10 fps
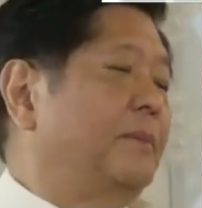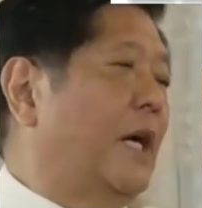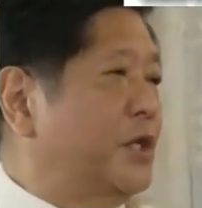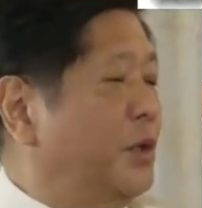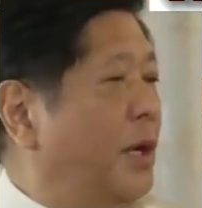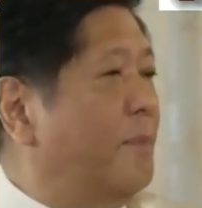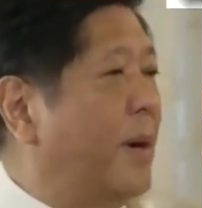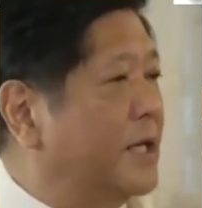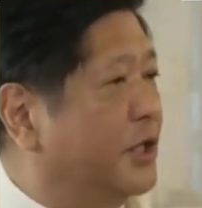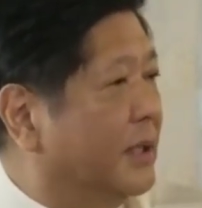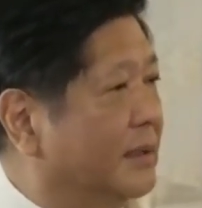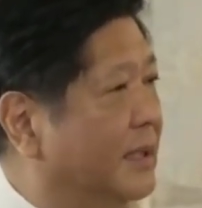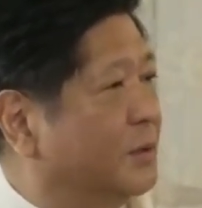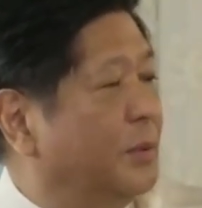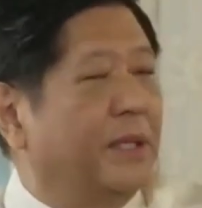national budget
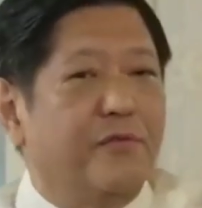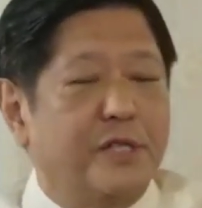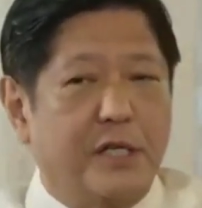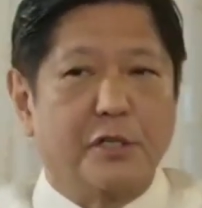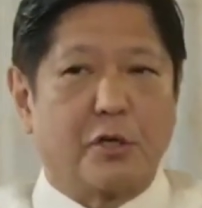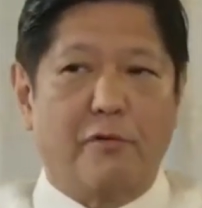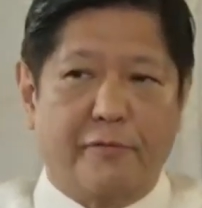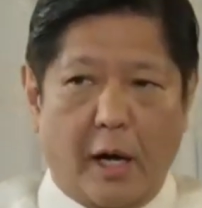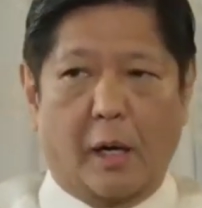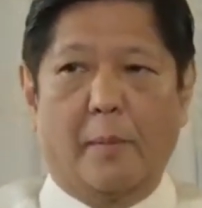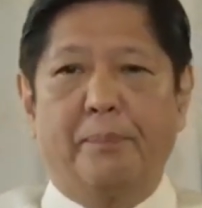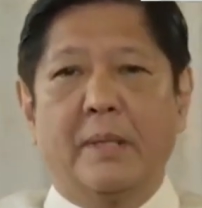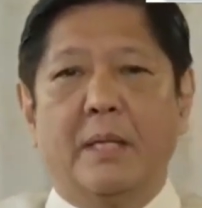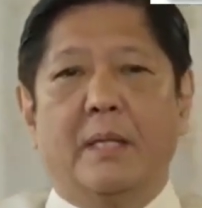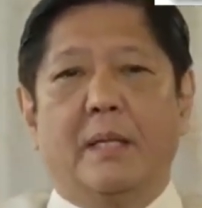that we have seen so far.
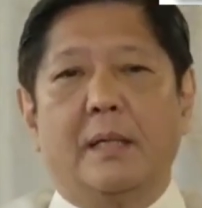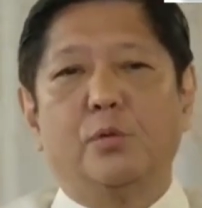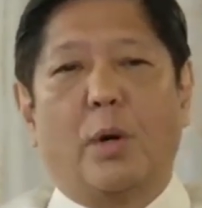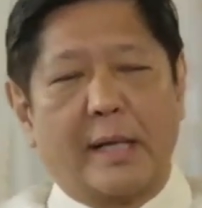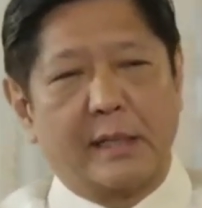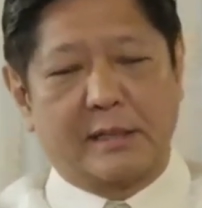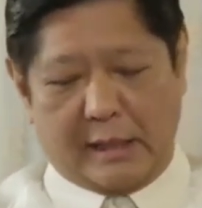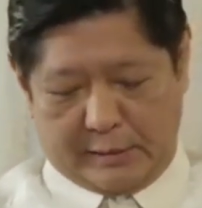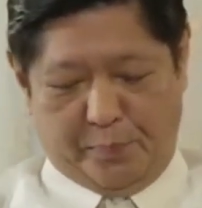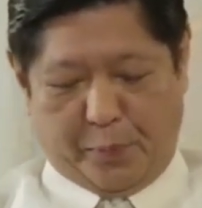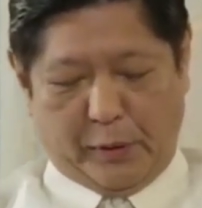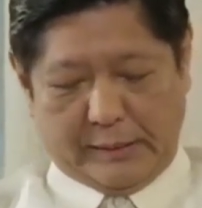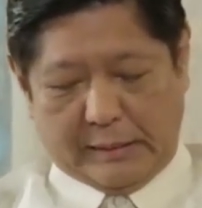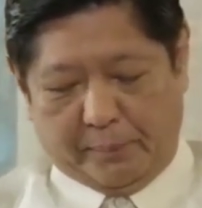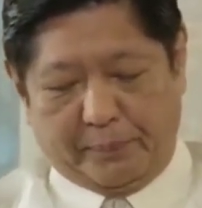And why is that
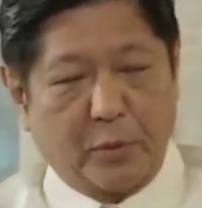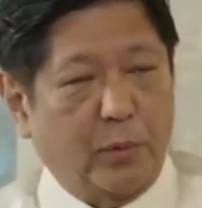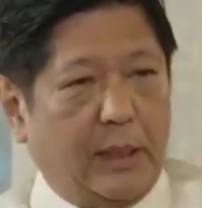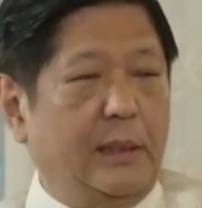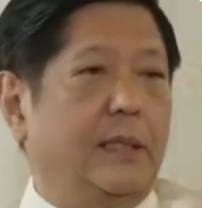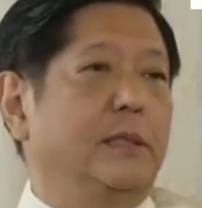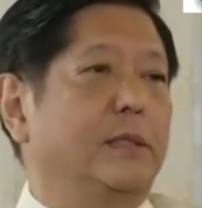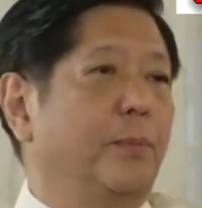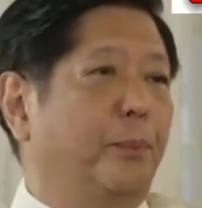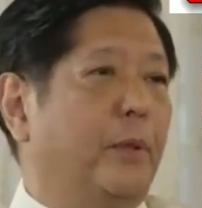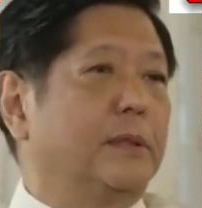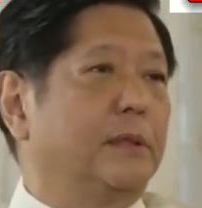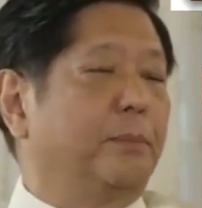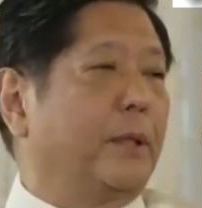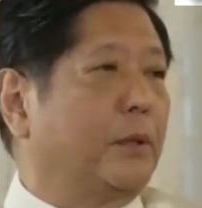important? Well, it is
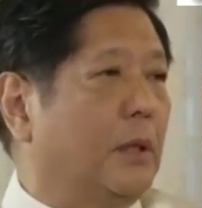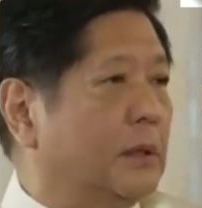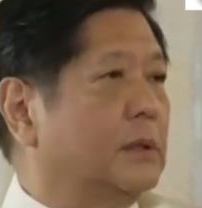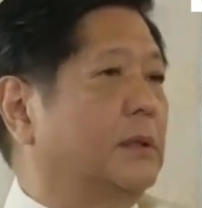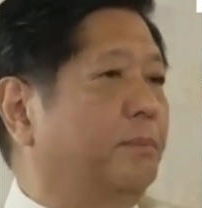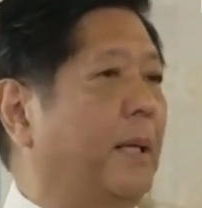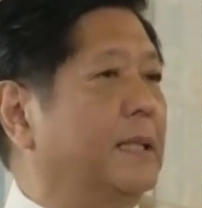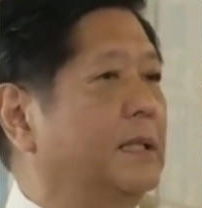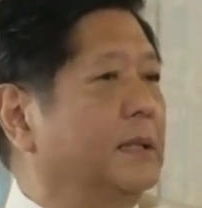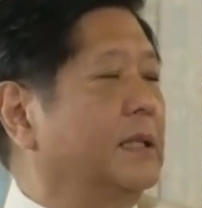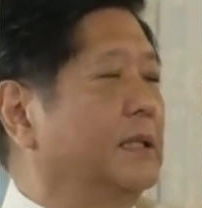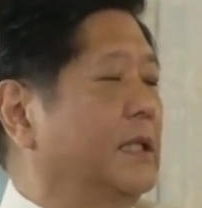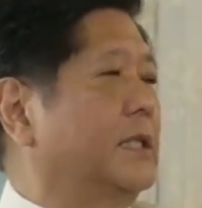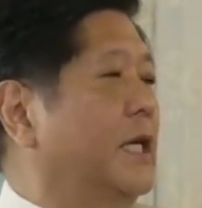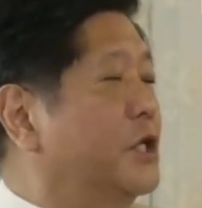important because the budget is
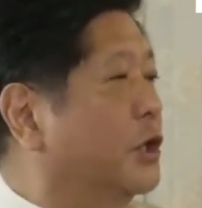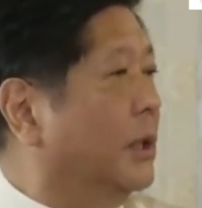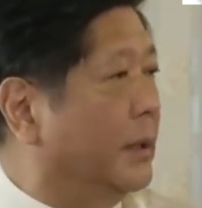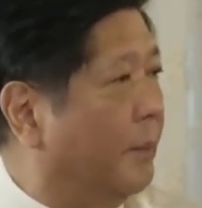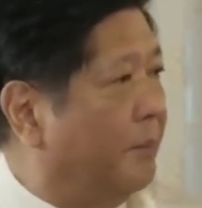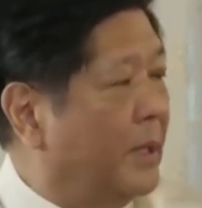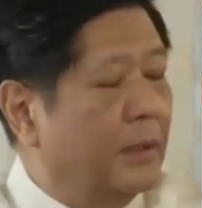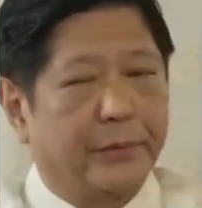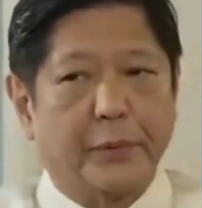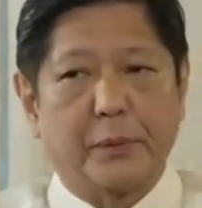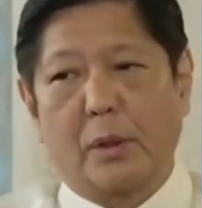essentially the